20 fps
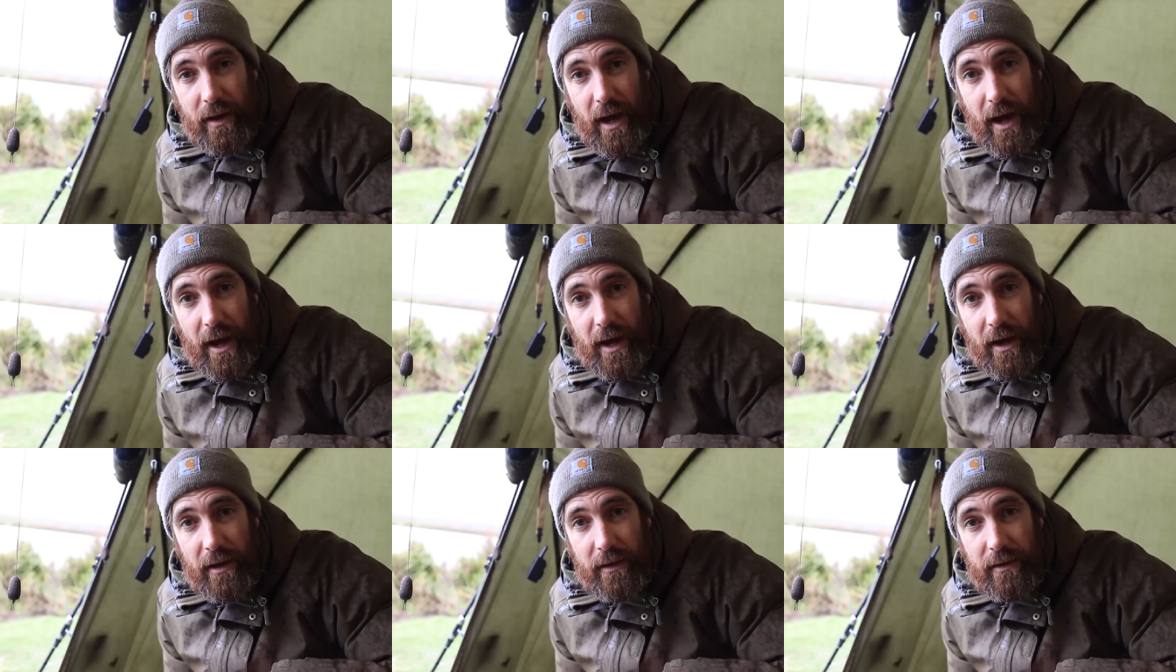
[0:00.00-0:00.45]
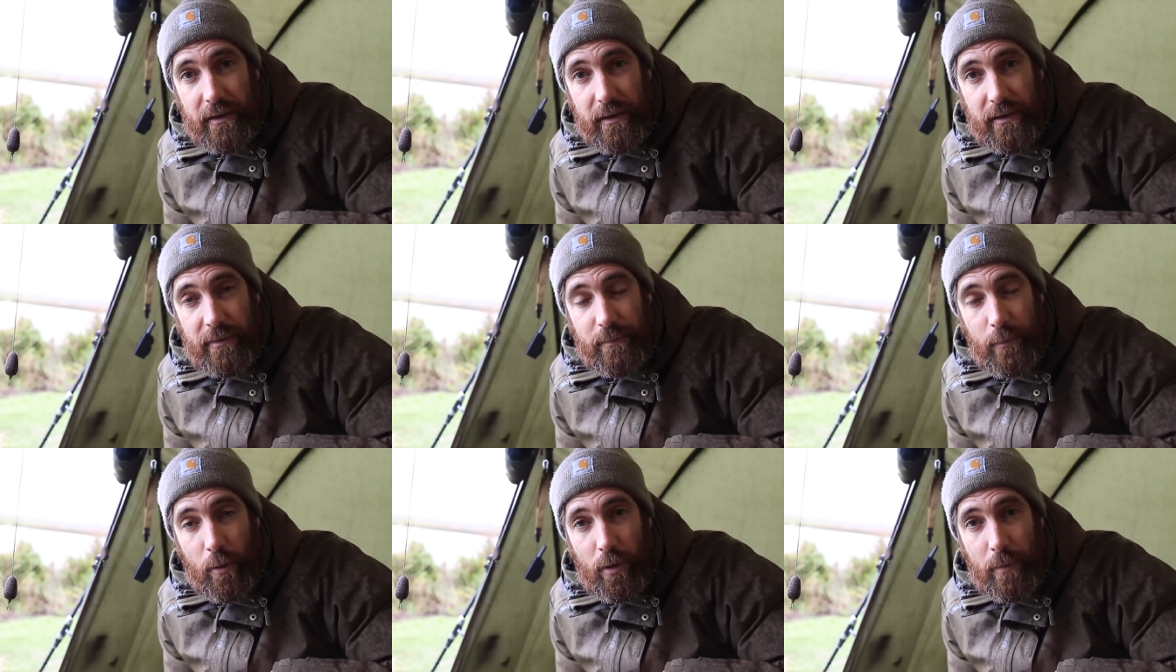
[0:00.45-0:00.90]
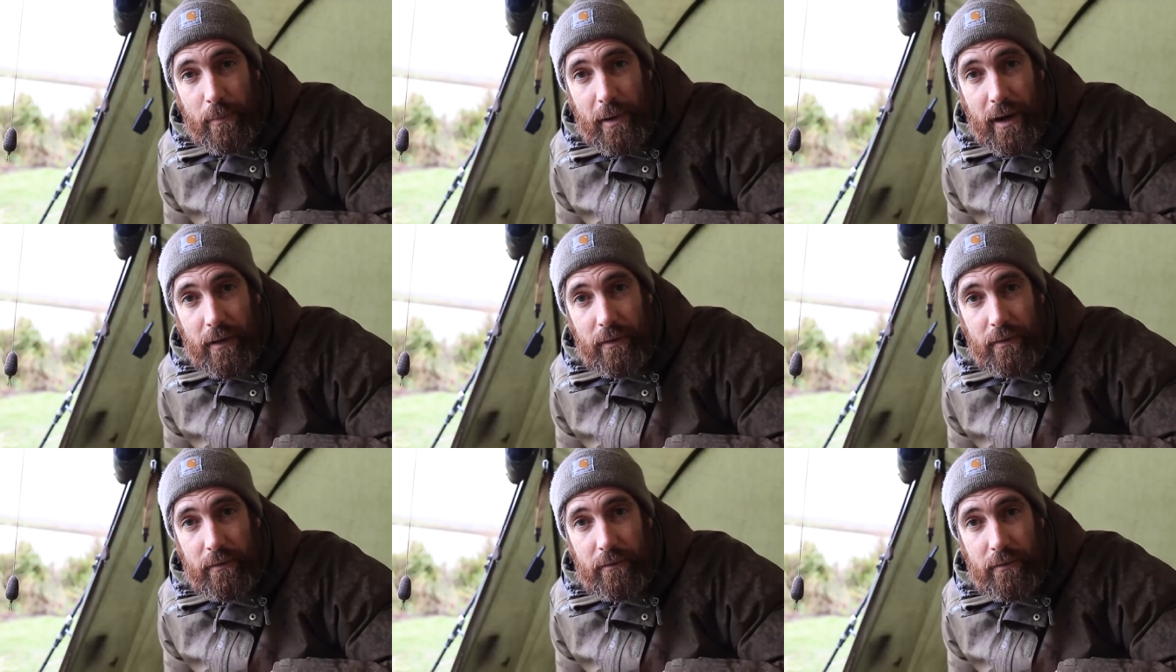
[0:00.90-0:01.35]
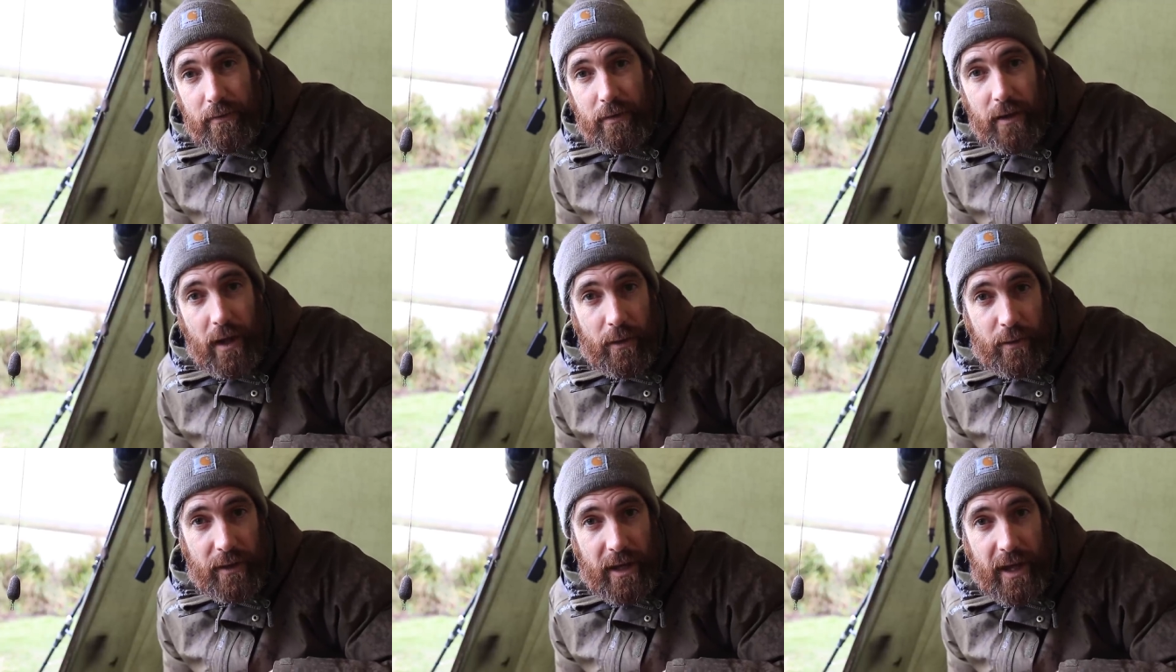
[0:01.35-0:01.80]
and it's more about
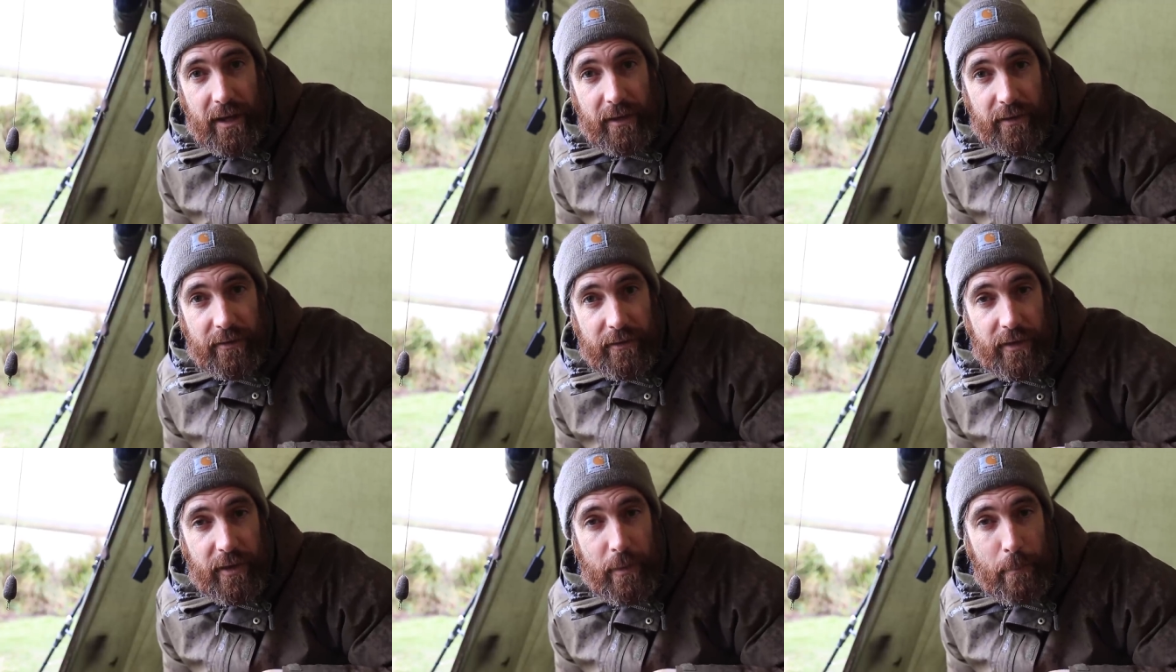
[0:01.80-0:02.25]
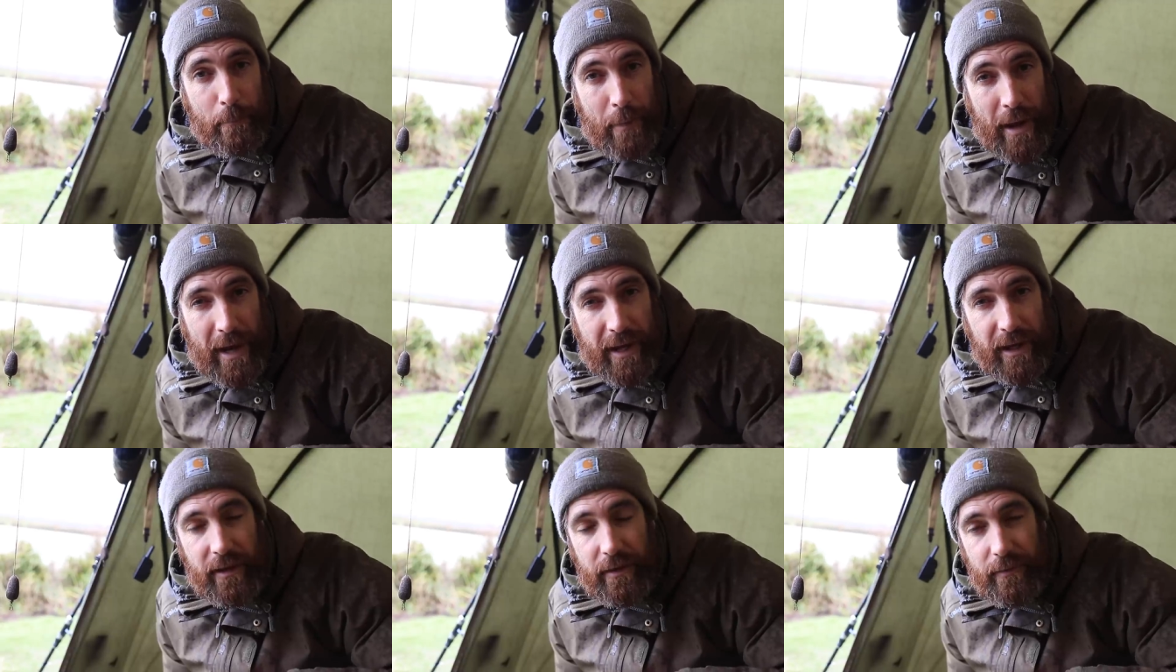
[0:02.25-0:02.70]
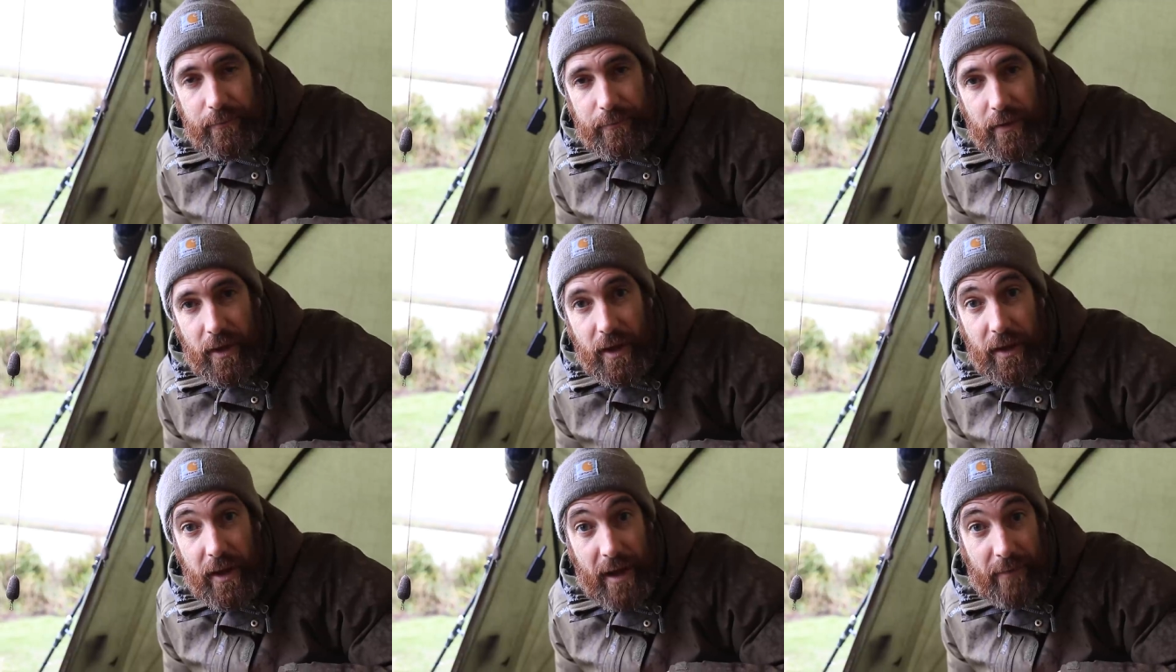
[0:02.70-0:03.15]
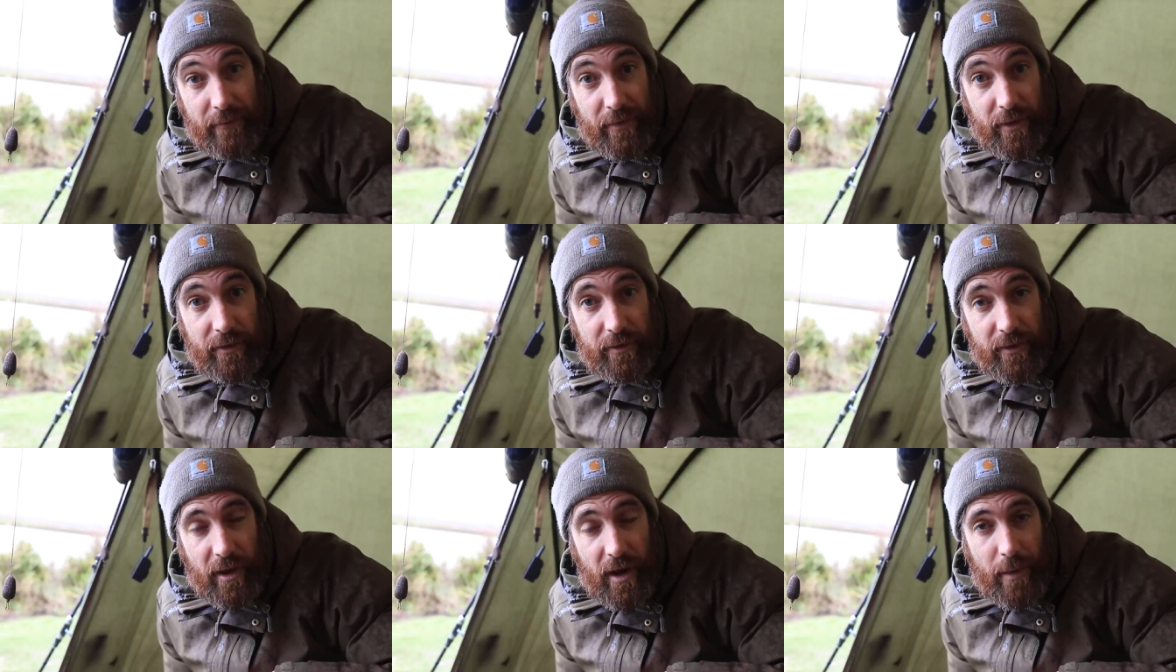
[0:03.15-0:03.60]
location and bait and having
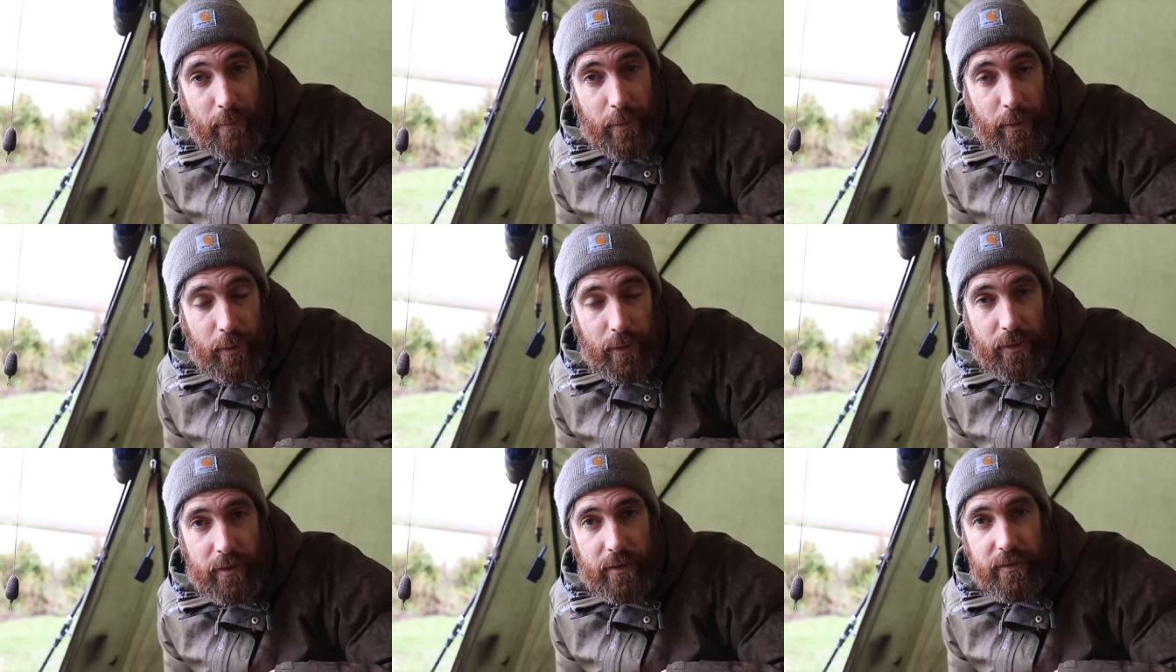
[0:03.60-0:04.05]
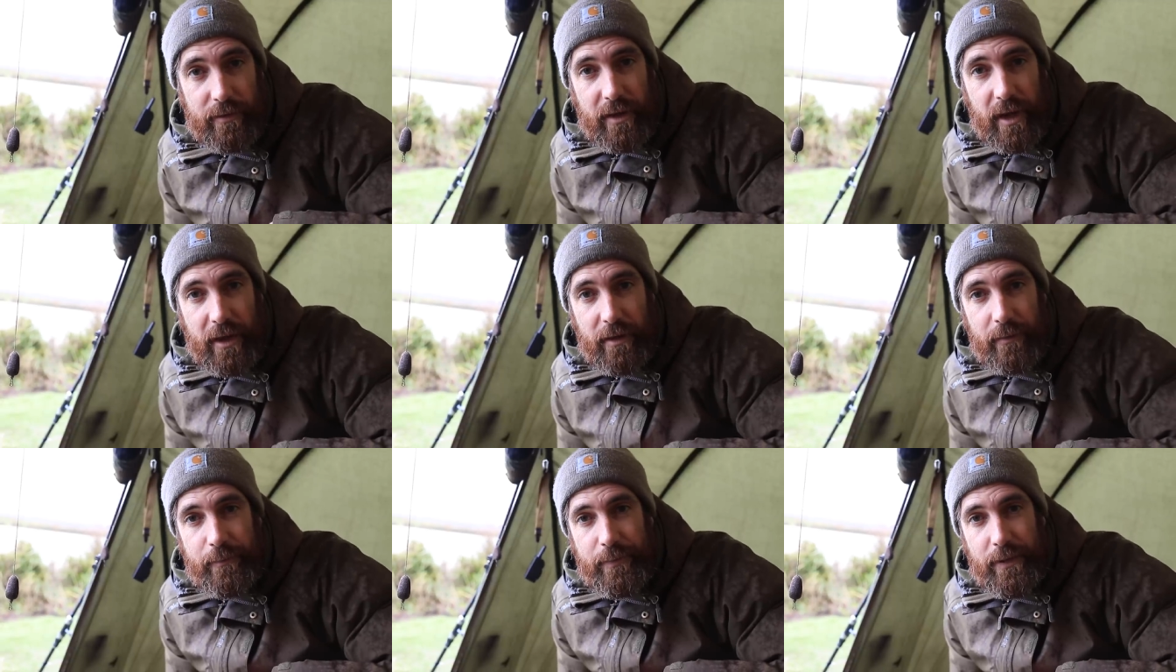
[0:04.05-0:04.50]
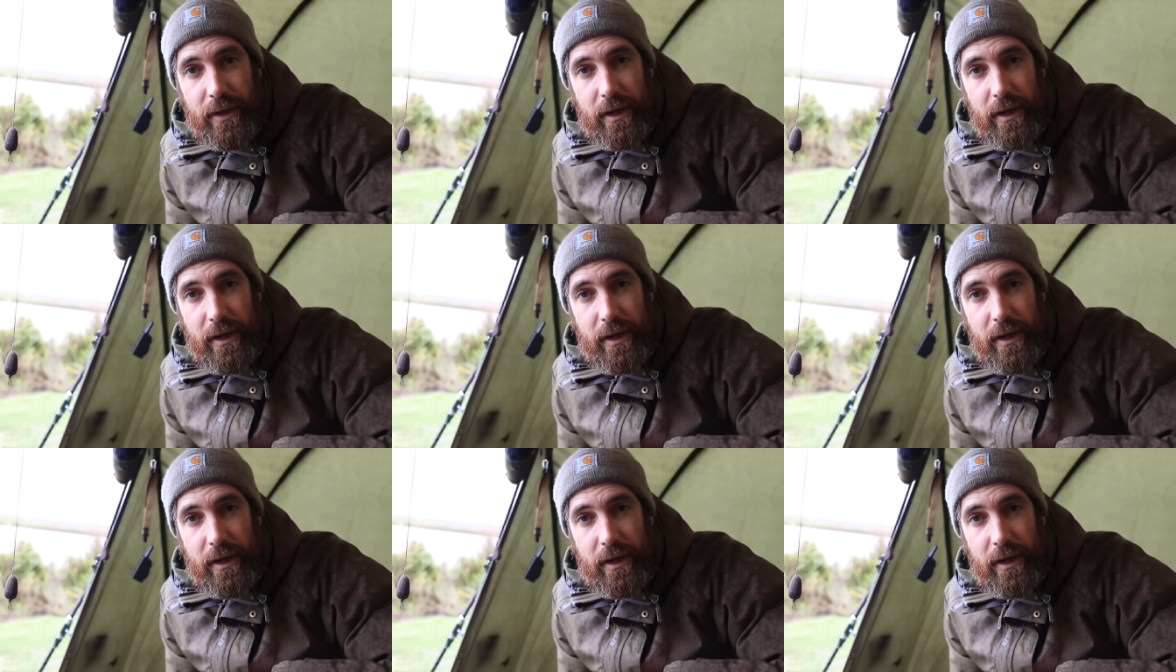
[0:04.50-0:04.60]
a sharp hook. So